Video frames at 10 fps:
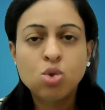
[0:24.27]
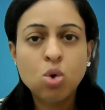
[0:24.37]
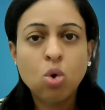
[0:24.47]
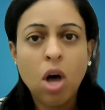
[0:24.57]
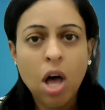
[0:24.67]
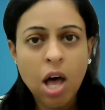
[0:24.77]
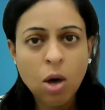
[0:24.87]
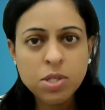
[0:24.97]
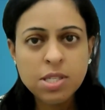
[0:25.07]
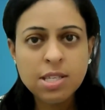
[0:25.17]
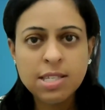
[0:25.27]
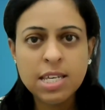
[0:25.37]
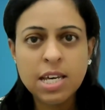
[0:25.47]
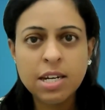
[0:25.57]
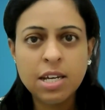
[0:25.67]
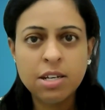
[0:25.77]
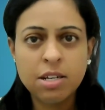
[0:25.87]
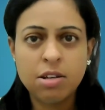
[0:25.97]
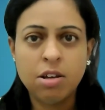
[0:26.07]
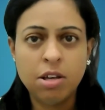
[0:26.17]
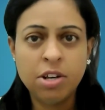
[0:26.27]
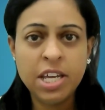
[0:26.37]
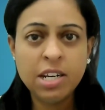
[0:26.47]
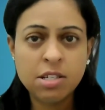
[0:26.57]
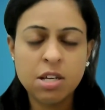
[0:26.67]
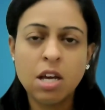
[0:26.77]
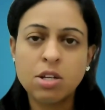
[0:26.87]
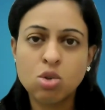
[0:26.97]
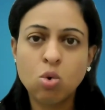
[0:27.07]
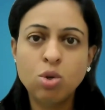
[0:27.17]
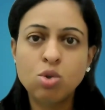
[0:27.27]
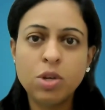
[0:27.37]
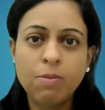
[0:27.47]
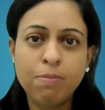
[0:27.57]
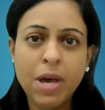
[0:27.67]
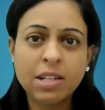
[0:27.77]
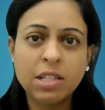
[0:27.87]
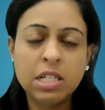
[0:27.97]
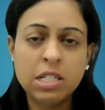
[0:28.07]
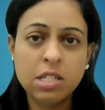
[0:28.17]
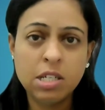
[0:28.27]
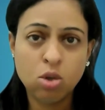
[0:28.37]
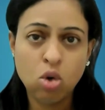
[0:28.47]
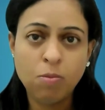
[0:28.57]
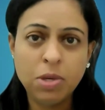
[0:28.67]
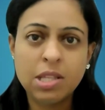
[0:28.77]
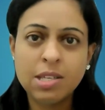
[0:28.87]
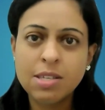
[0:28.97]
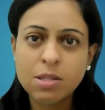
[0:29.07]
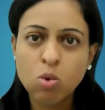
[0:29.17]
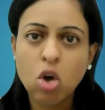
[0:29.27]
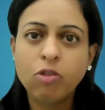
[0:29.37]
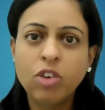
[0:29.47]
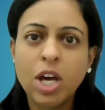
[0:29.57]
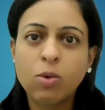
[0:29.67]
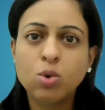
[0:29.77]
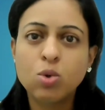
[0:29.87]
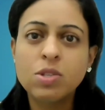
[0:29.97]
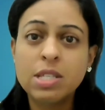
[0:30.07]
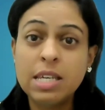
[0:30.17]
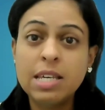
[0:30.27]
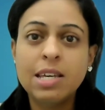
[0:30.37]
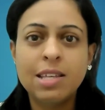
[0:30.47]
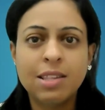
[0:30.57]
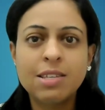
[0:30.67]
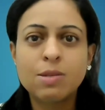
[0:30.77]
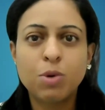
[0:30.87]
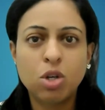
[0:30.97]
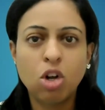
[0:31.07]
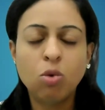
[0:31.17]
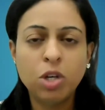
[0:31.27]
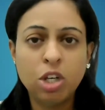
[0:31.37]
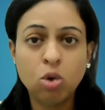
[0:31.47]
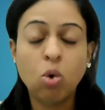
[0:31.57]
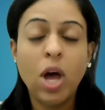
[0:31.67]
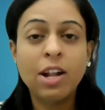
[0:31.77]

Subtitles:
So, how is the CRR rate cut going to impact the Indian economy? This is what we are going to see in this particular video.